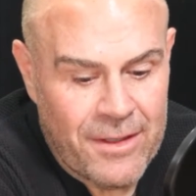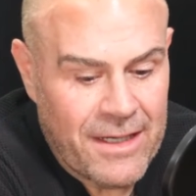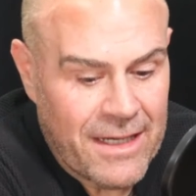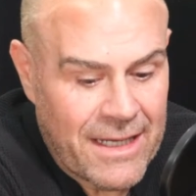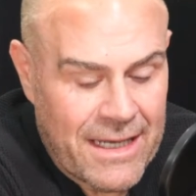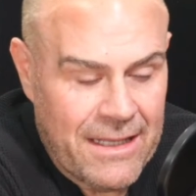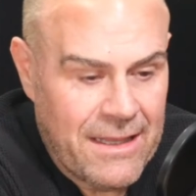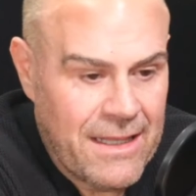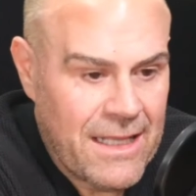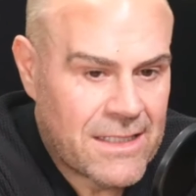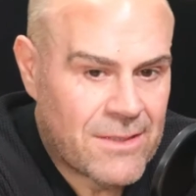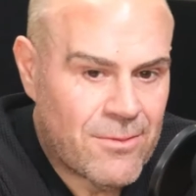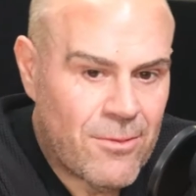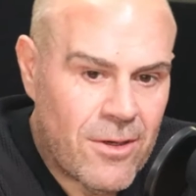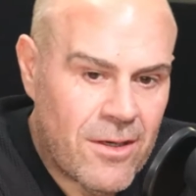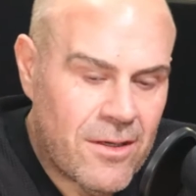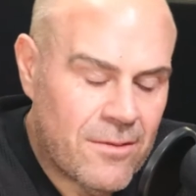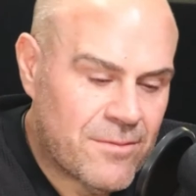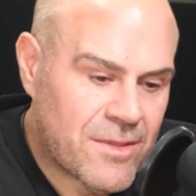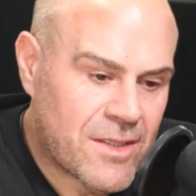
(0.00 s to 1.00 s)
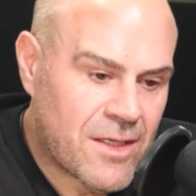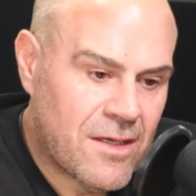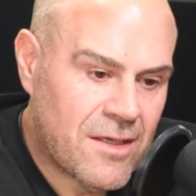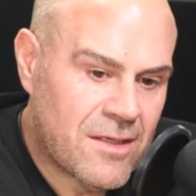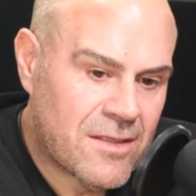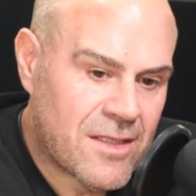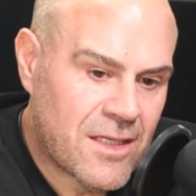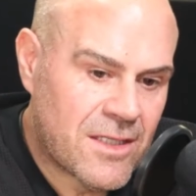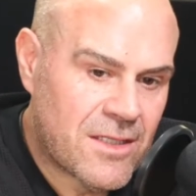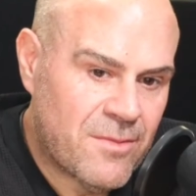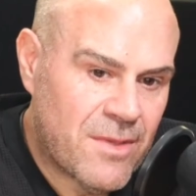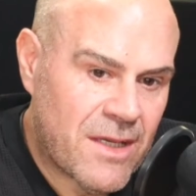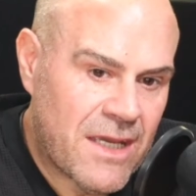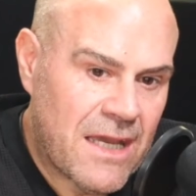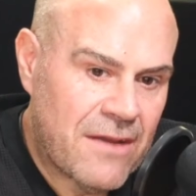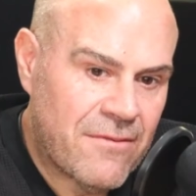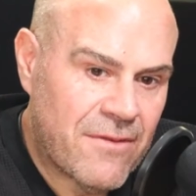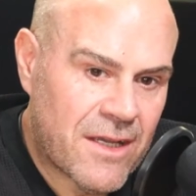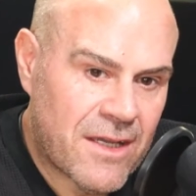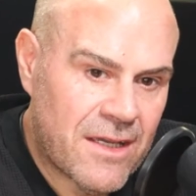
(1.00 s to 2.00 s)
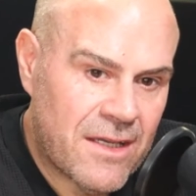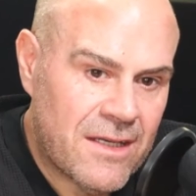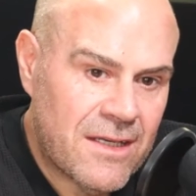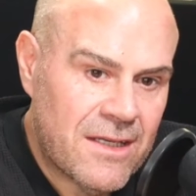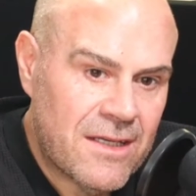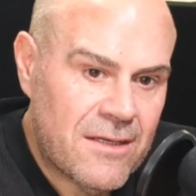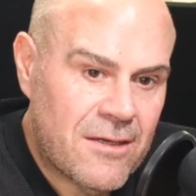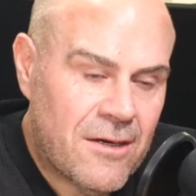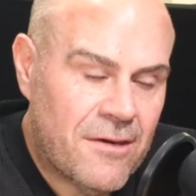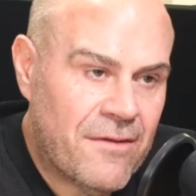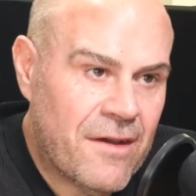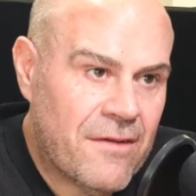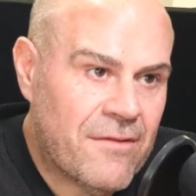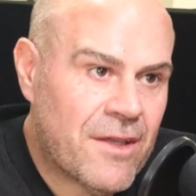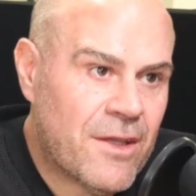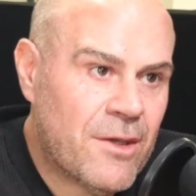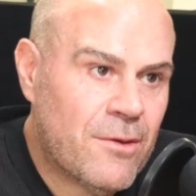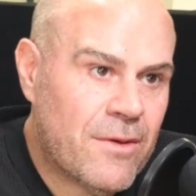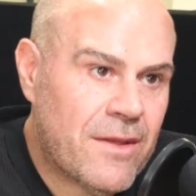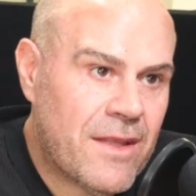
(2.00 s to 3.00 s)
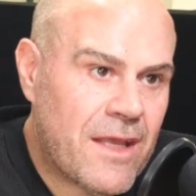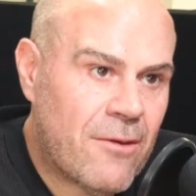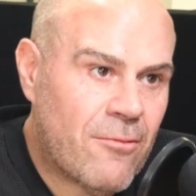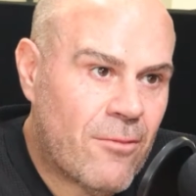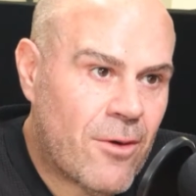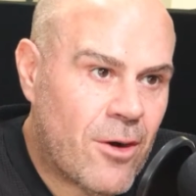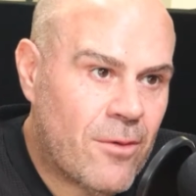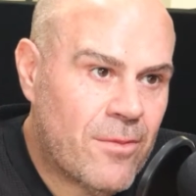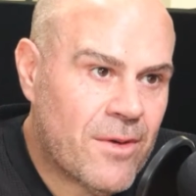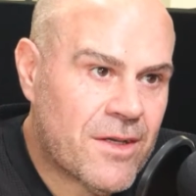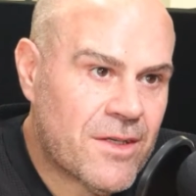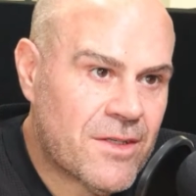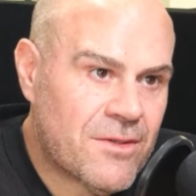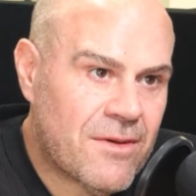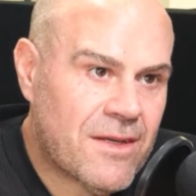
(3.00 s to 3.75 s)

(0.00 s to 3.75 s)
And again, that's why I'm such a big advocate of having you in that role, because you